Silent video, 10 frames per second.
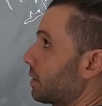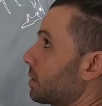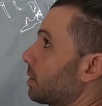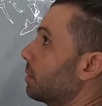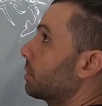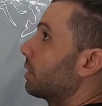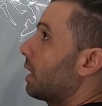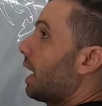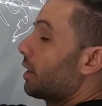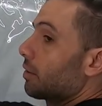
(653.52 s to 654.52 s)
actually with the
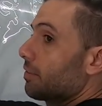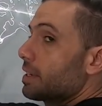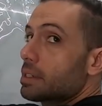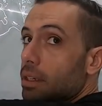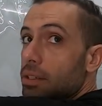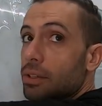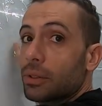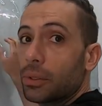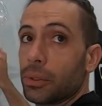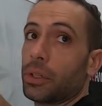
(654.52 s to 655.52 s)
liner facing us, so
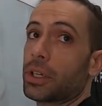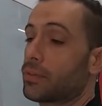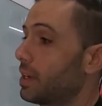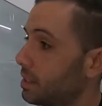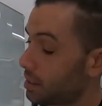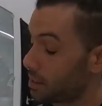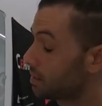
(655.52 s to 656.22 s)
the glue layer is facing